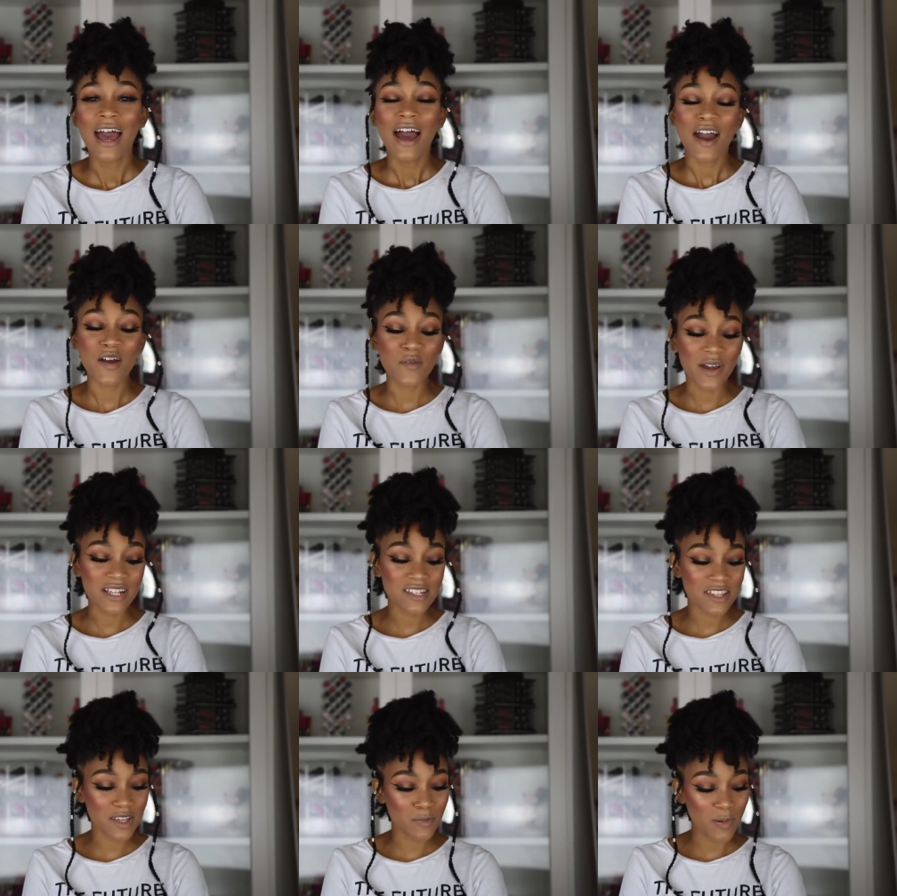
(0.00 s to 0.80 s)
I wait
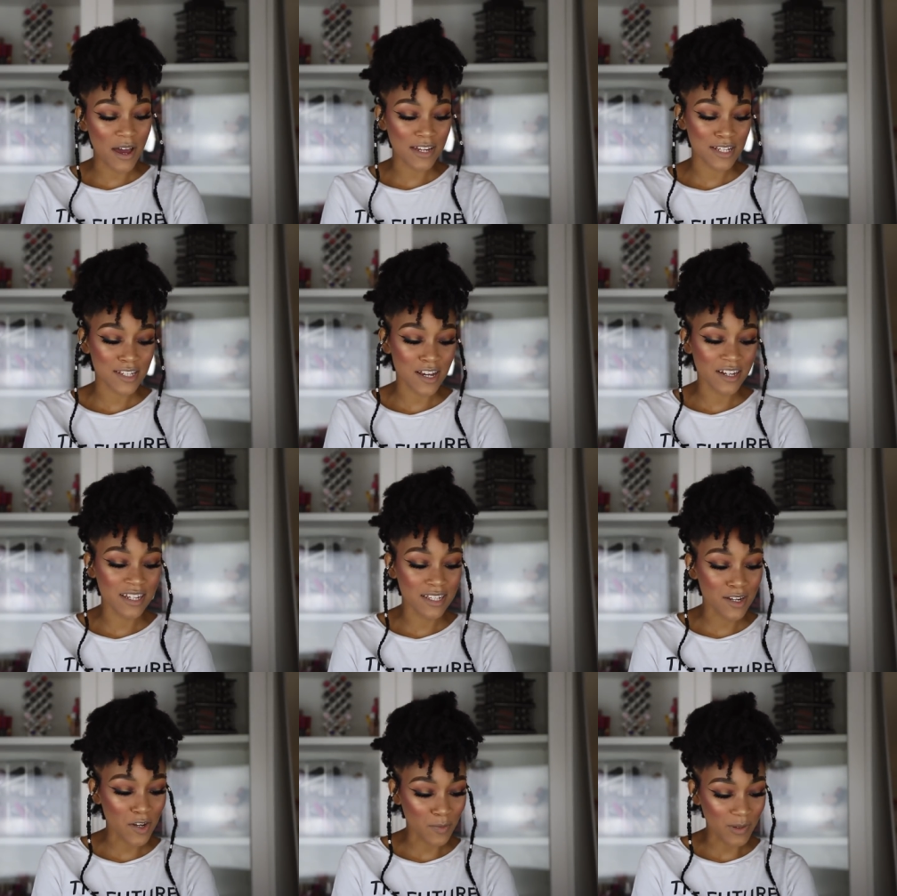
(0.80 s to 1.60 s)
till their products are
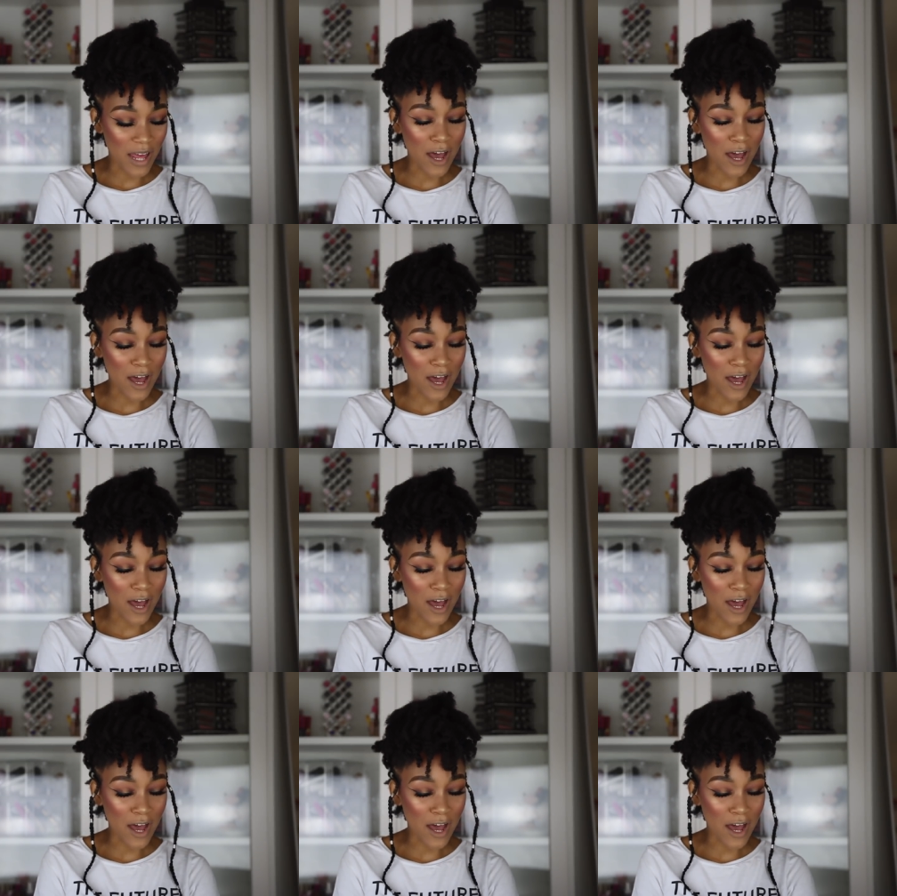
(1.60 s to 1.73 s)
in Urban